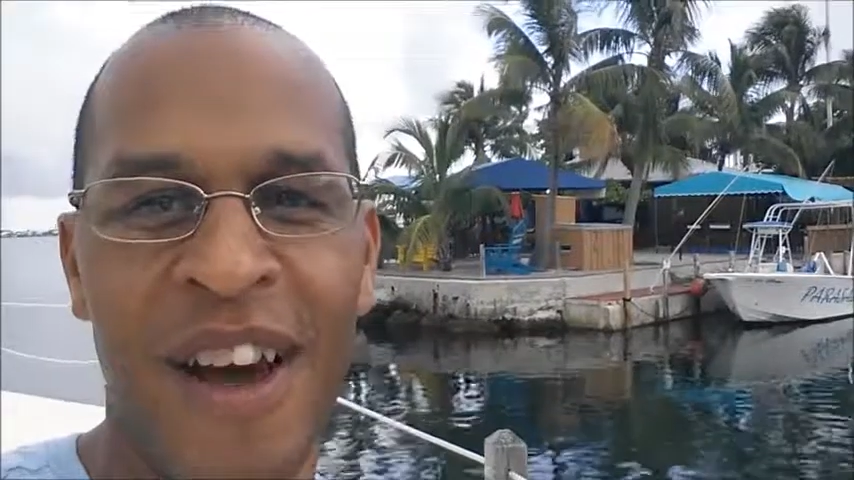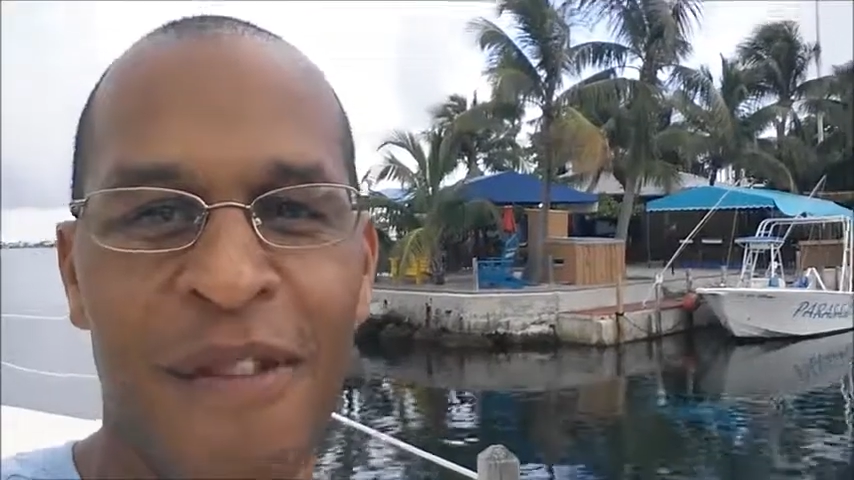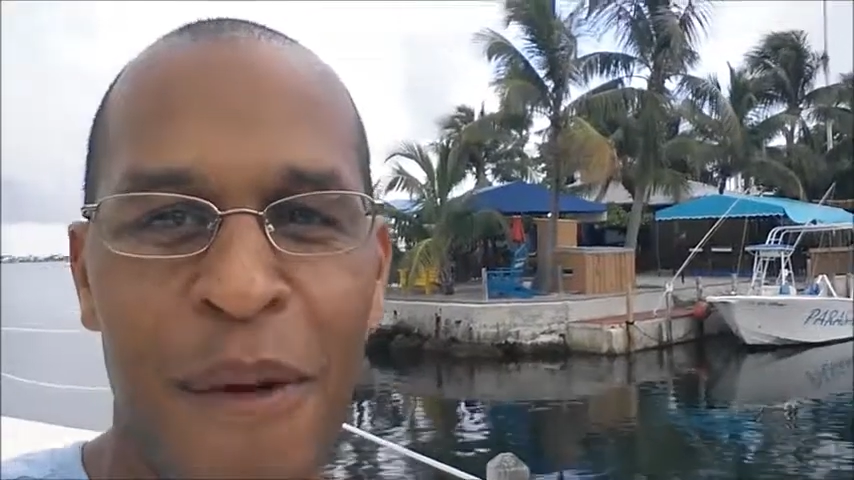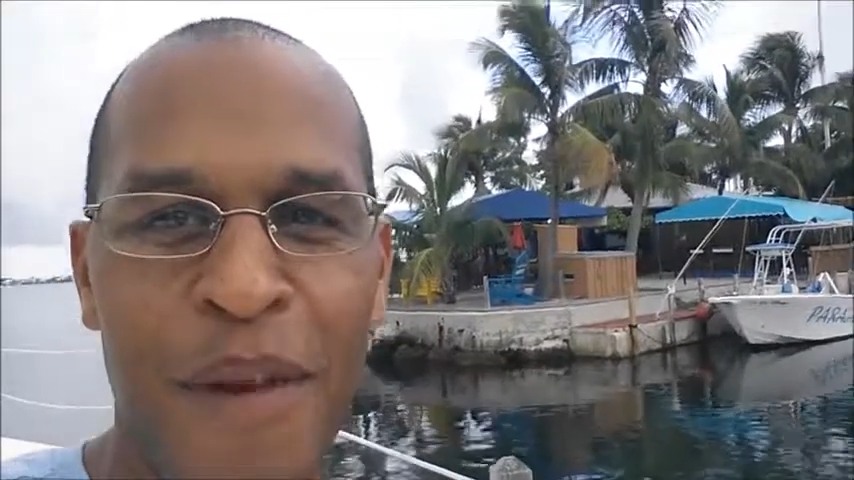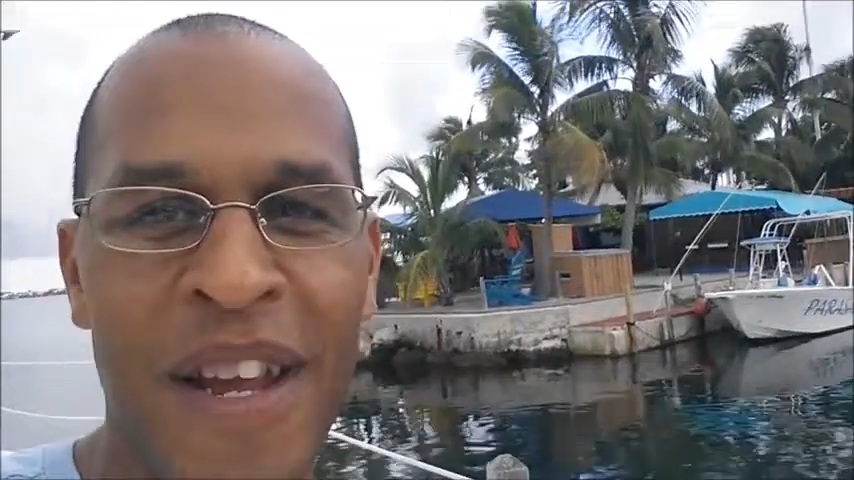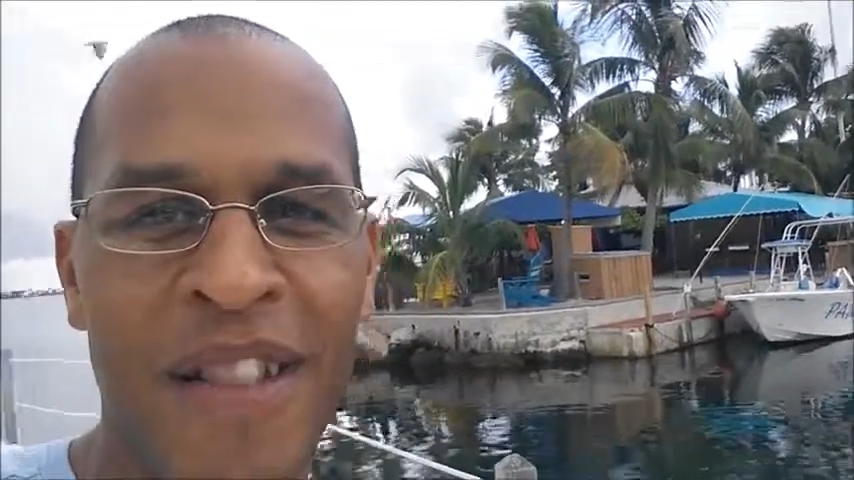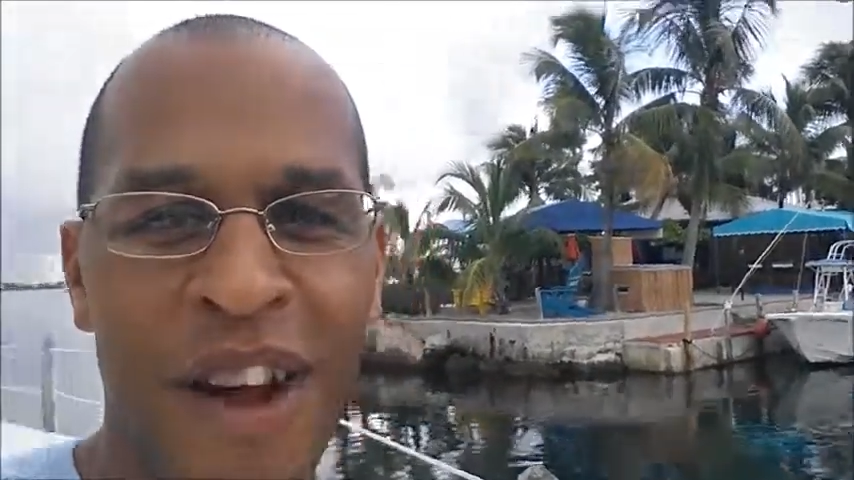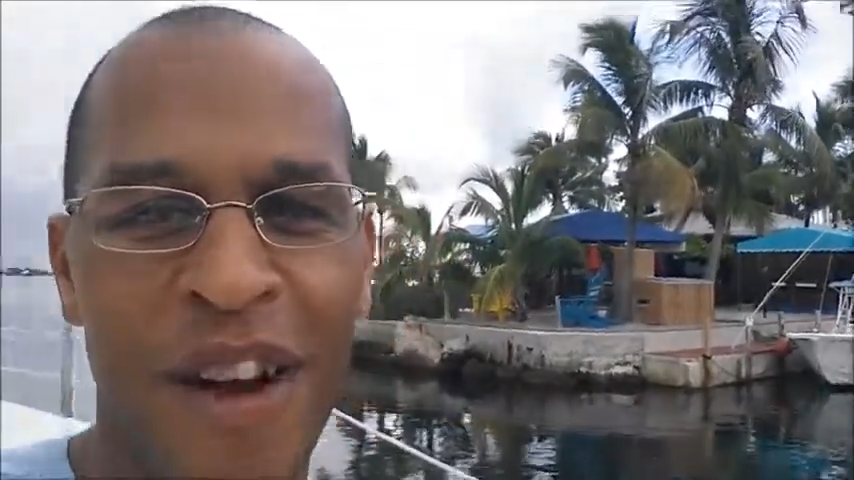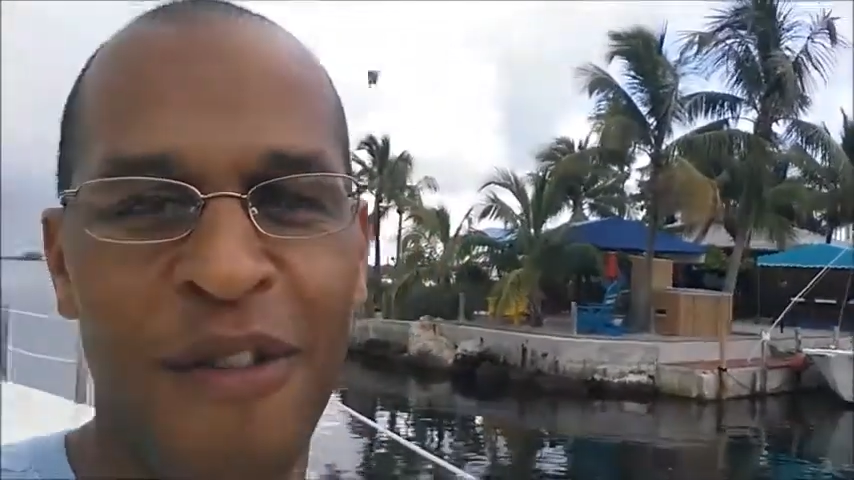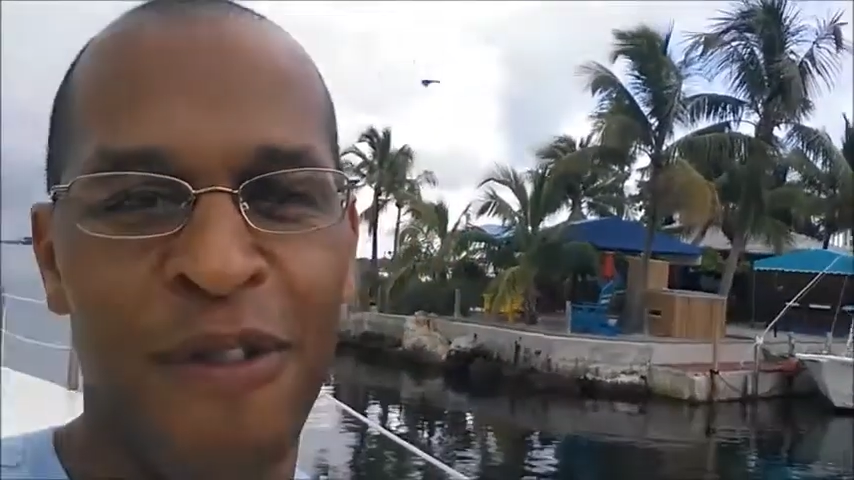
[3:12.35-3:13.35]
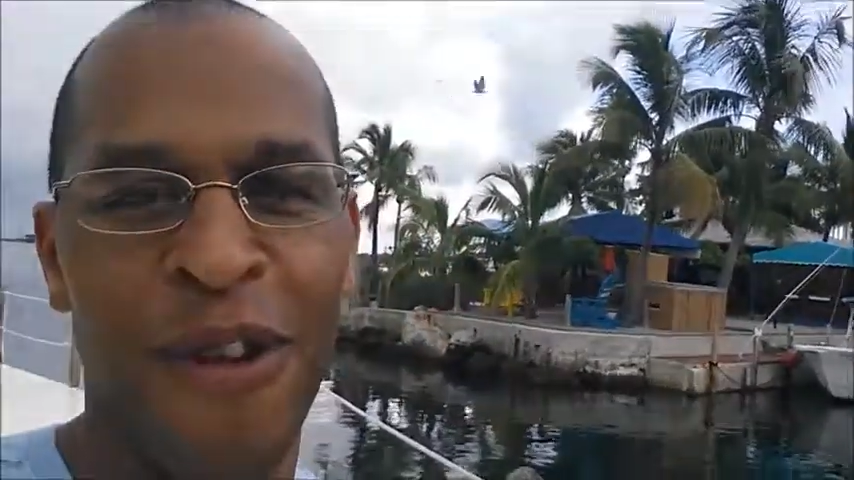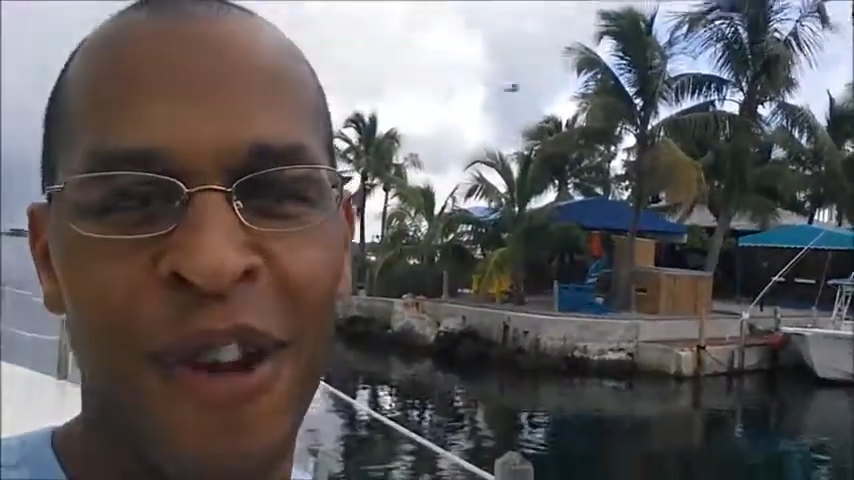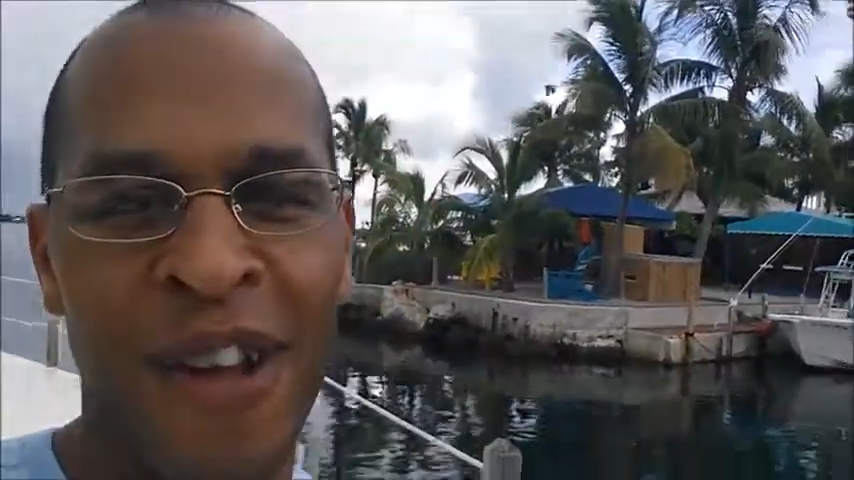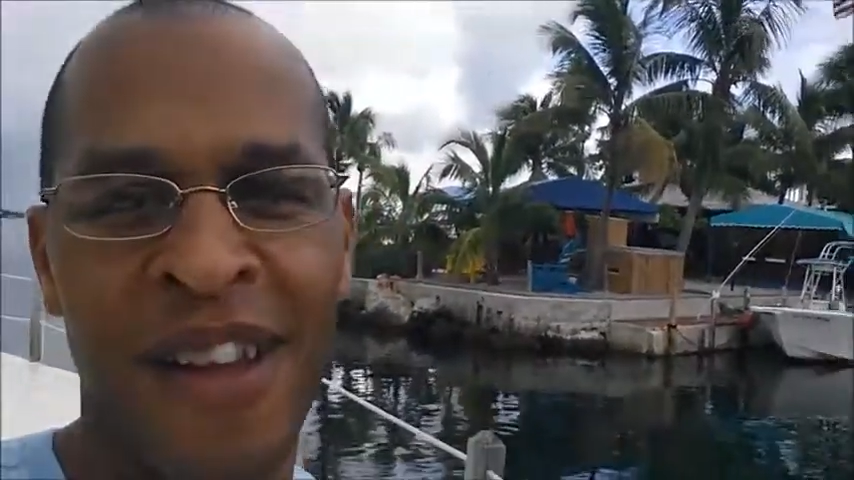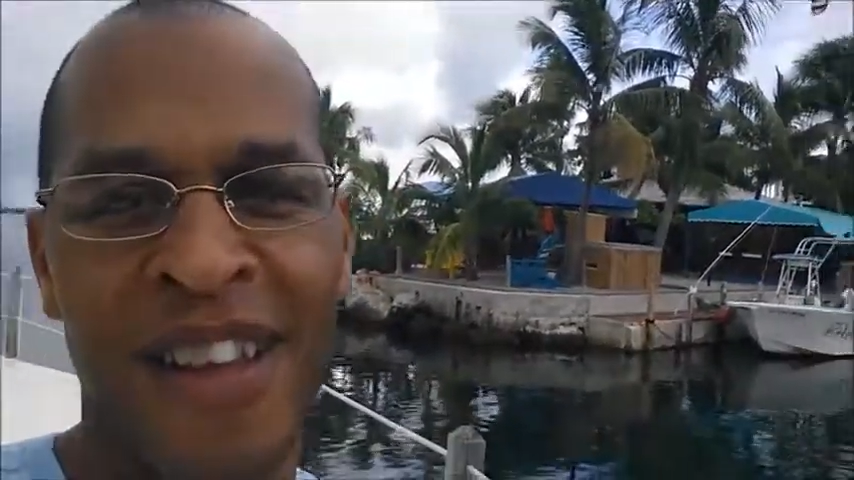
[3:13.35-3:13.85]
from Key Largo,
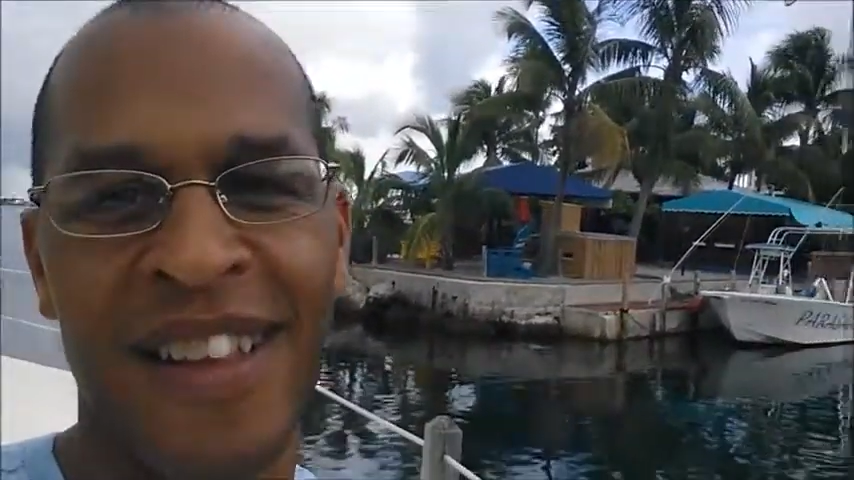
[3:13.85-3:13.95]
Florida.